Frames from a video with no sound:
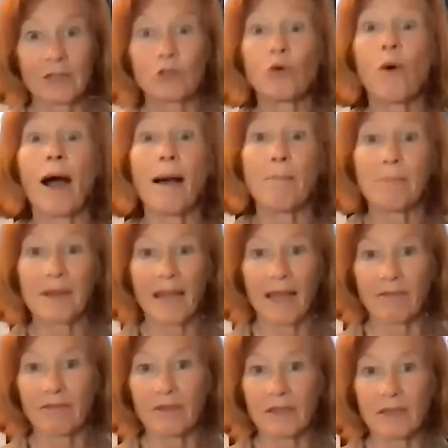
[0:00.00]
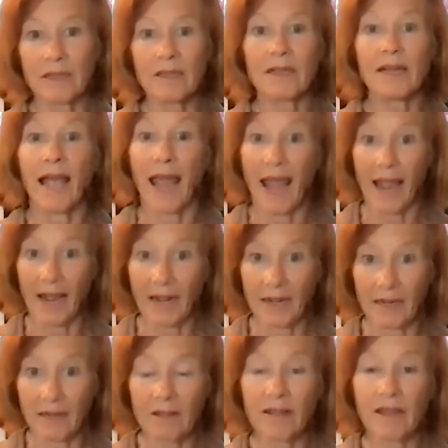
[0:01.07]
to uplevel
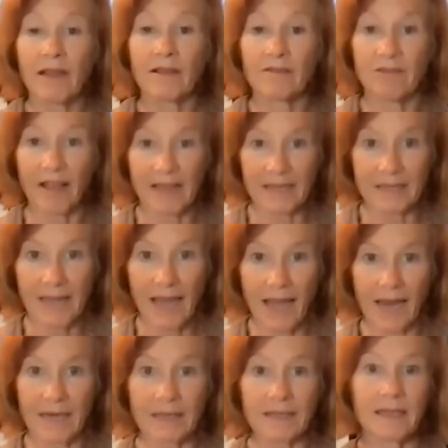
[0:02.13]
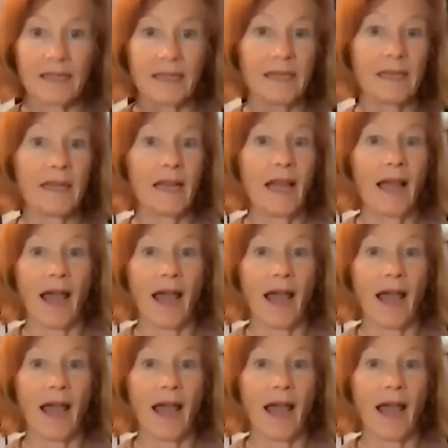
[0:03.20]
health vitality,